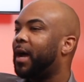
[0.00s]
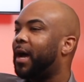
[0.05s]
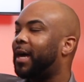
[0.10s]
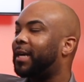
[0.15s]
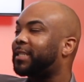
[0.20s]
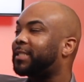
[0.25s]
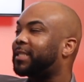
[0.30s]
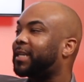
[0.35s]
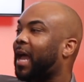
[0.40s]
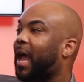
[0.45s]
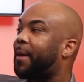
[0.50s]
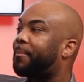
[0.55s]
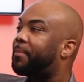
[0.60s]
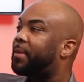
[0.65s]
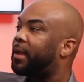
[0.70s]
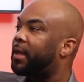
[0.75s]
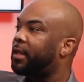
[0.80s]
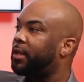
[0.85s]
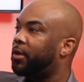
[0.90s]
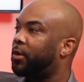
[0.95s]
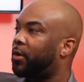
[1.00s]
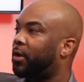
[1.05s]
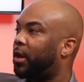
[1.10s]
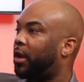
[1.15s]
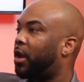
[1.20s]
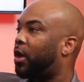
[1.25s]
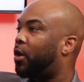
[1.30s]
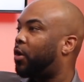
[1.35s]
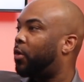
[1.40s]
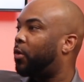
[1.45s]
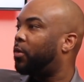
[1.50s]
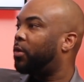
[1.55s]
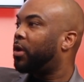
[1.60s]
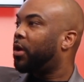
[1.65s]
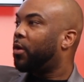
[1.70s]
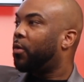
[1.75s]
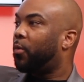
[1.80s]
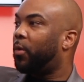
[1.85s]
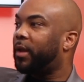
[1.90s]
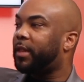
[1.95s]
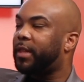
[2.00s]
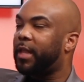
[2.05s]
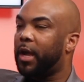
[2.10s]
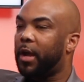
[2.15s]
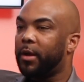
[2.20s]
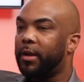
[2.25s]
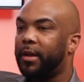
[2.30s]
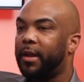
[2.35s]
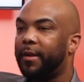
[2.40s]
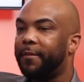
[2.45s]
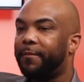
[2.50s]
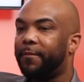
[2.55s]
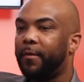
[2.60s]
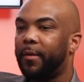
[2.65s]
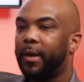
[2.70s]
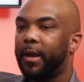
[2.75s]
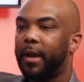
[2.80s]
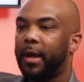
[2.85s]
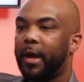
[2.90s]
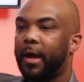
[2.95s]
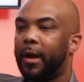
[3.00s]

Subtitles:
shopping your loan with their different